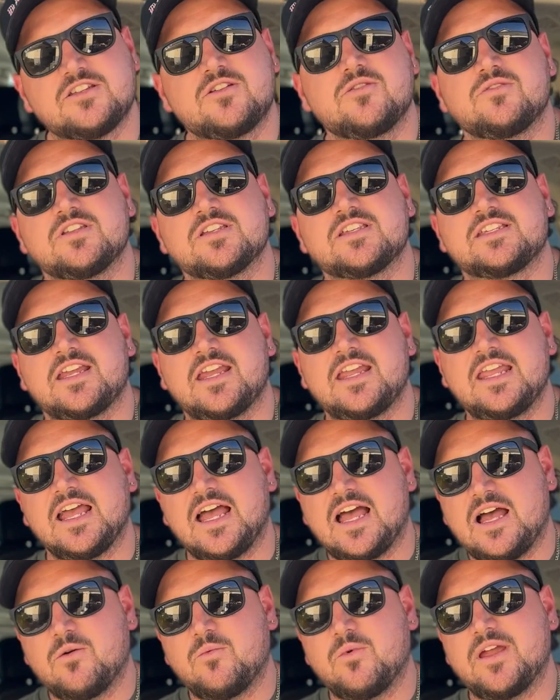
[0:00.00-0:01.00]
good to see
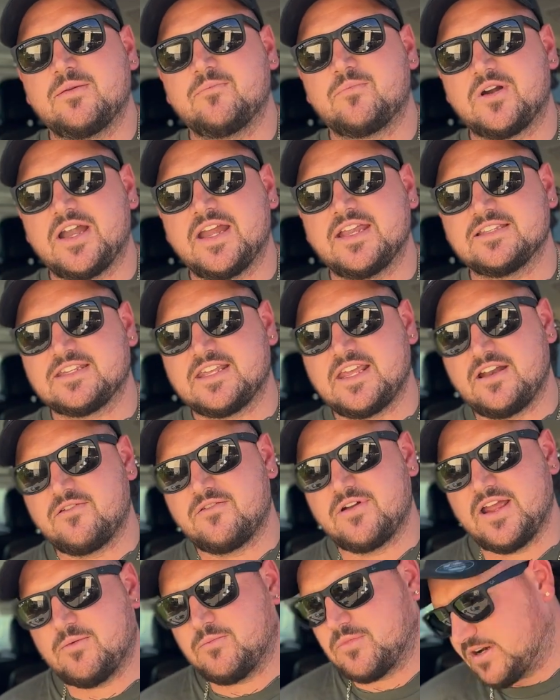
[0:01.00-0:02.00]
uh, when brands get
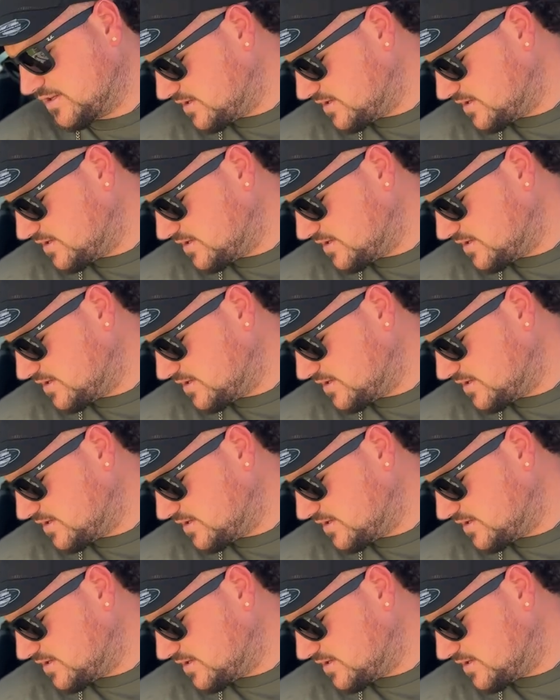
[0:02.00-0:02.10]
around one